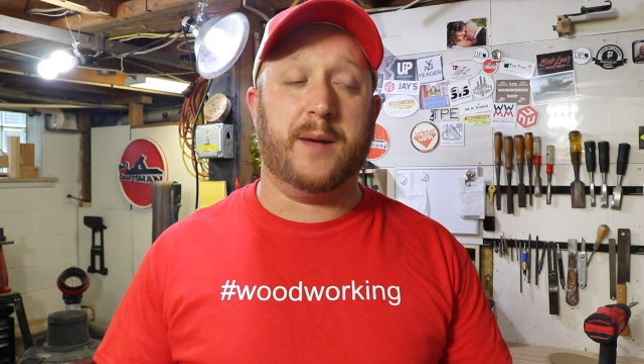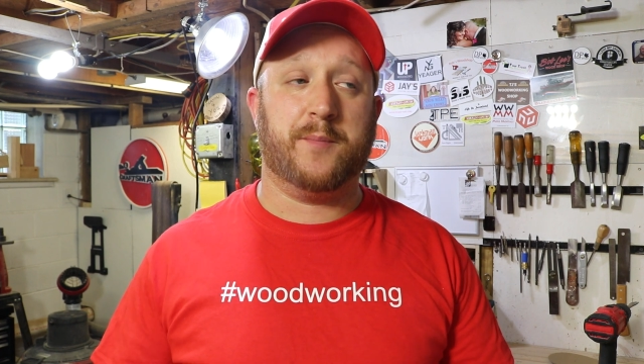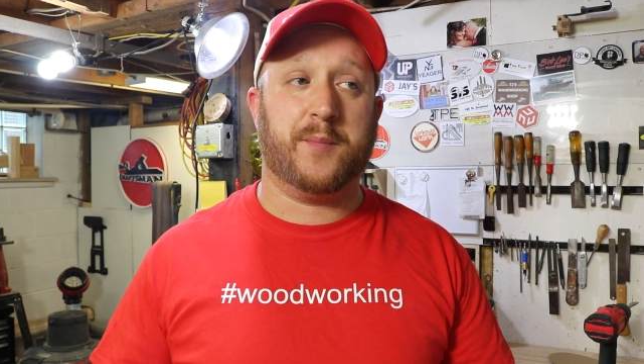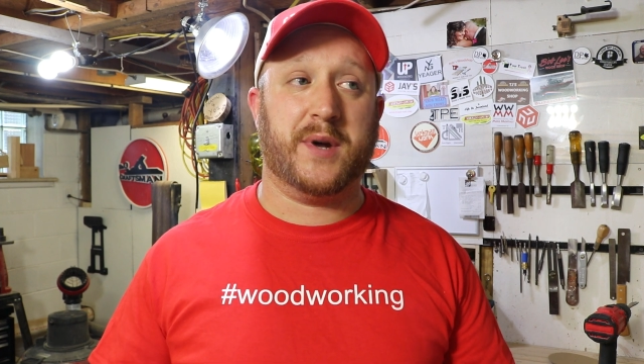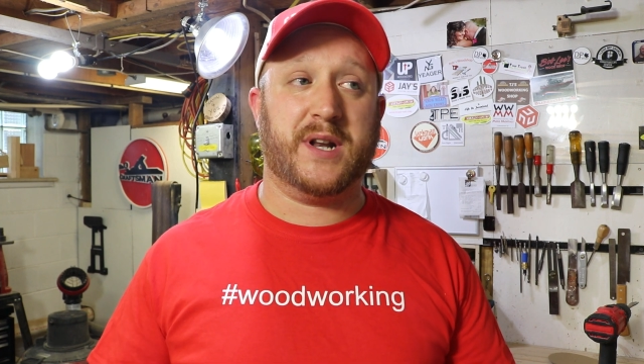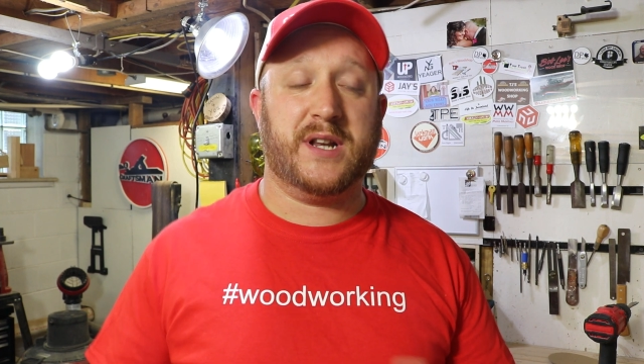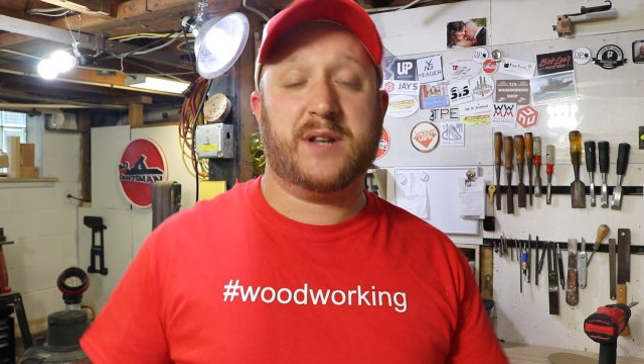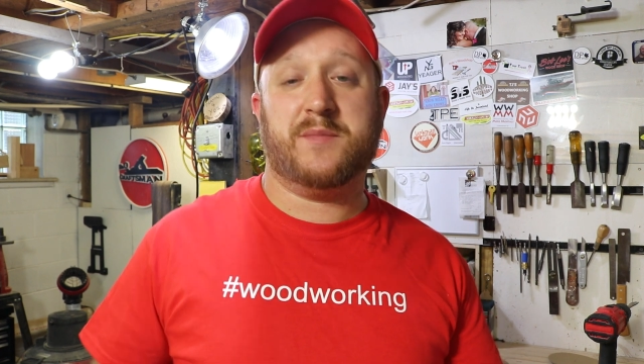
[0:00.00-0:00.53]

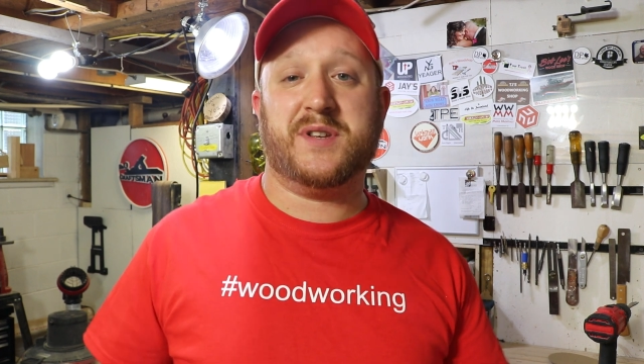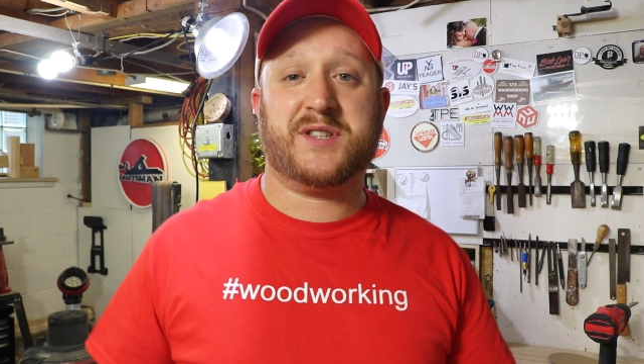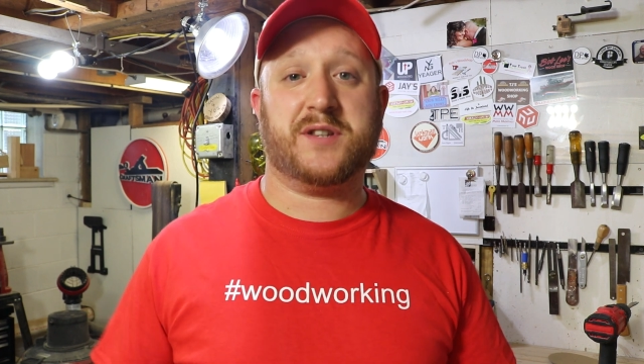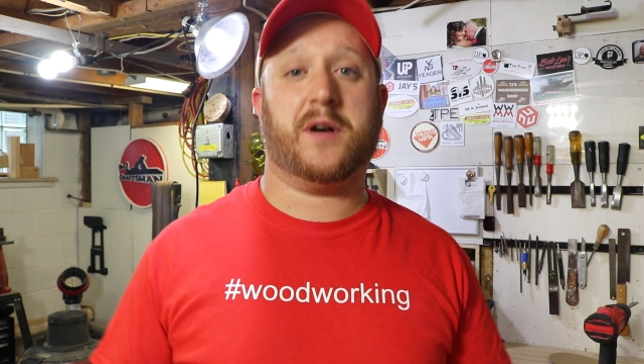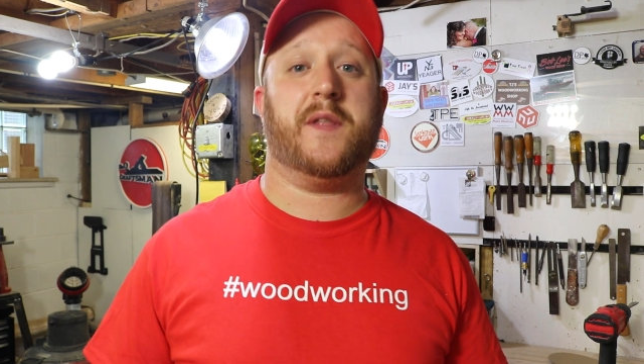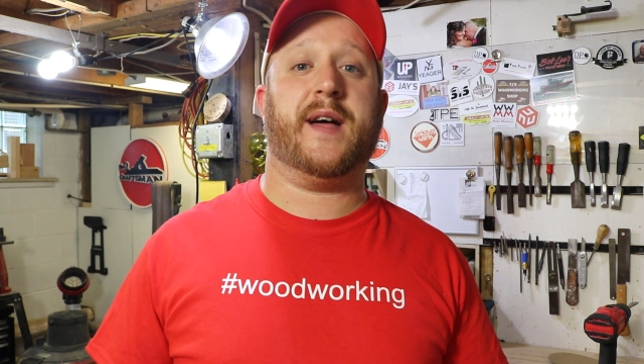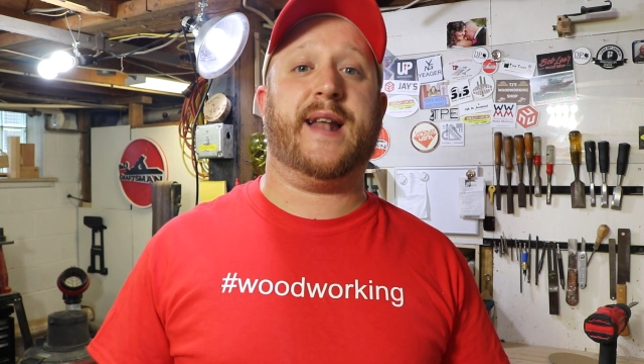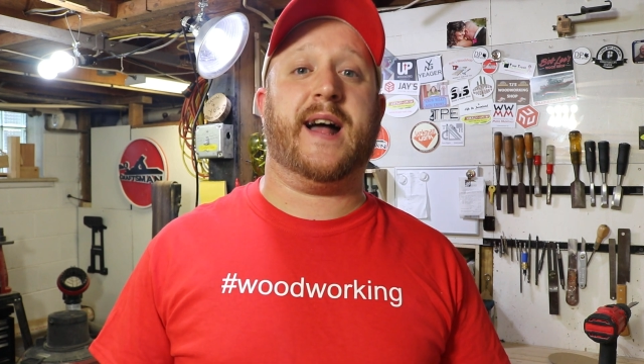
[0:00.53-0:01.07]
But in the midst of
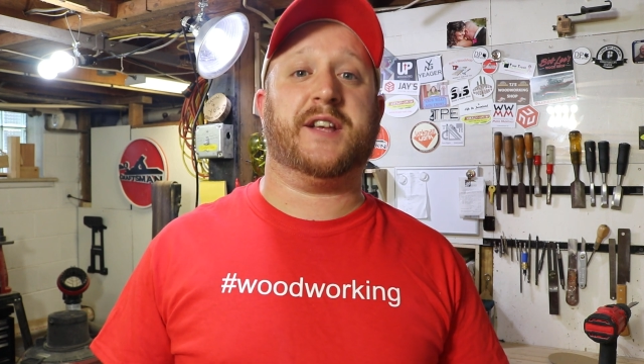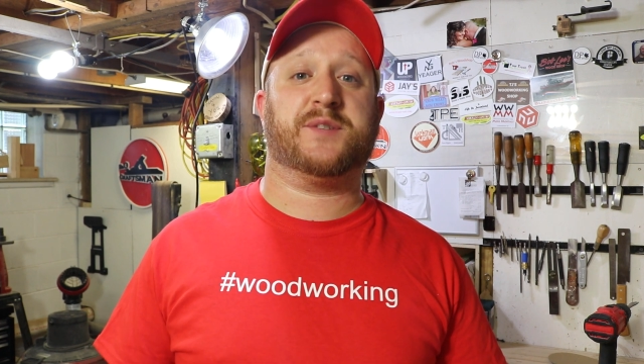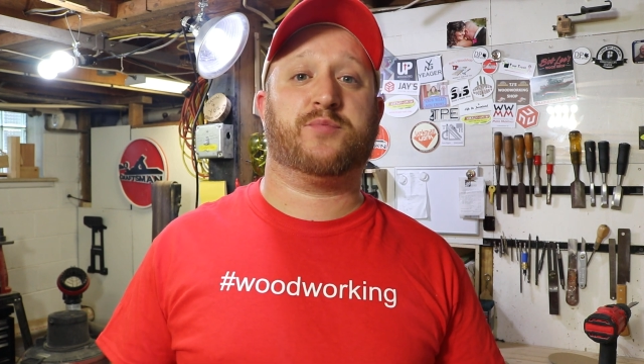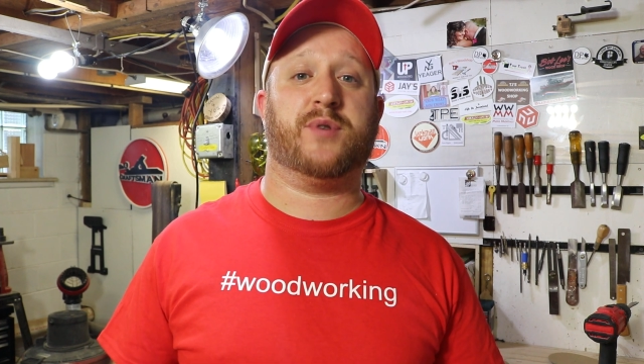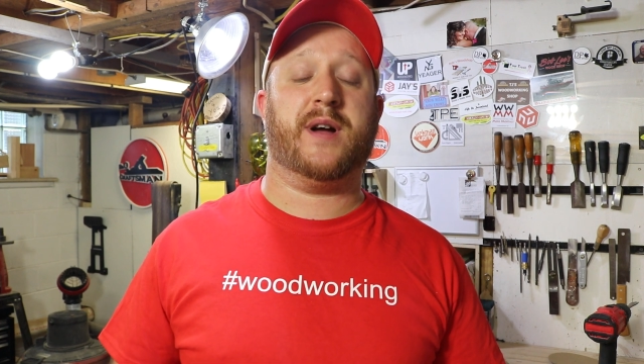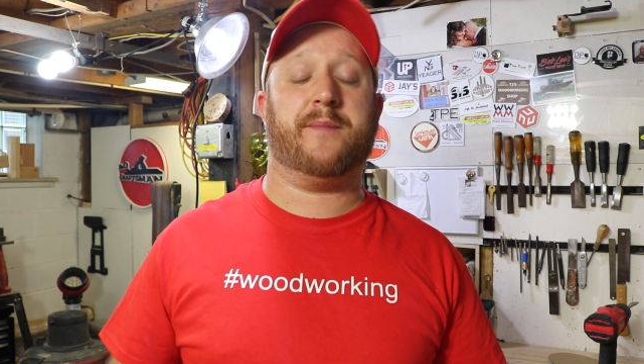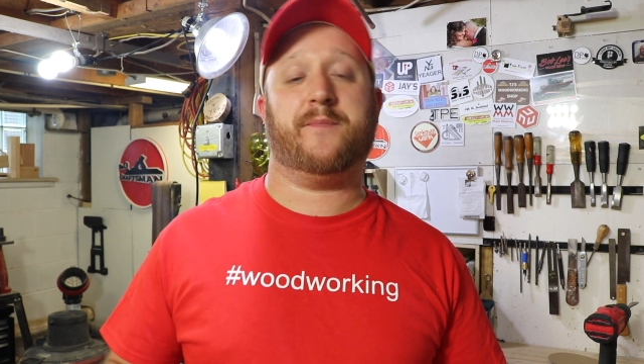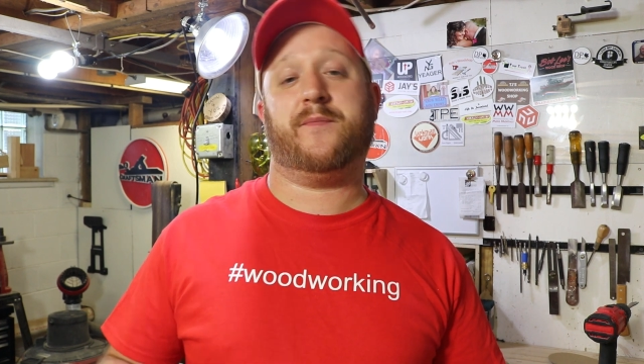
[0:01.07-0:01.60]
all that house
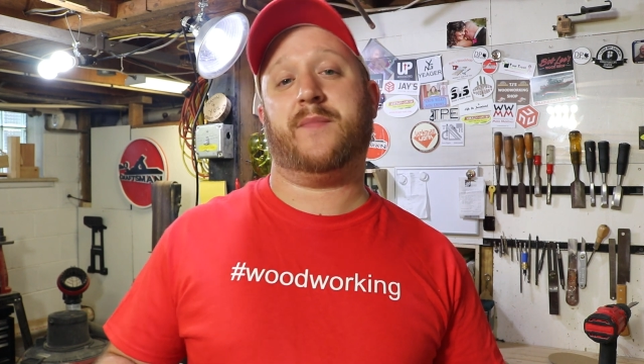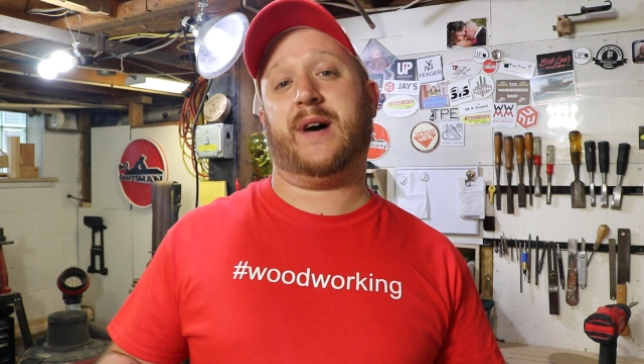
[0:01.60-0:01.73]
prep,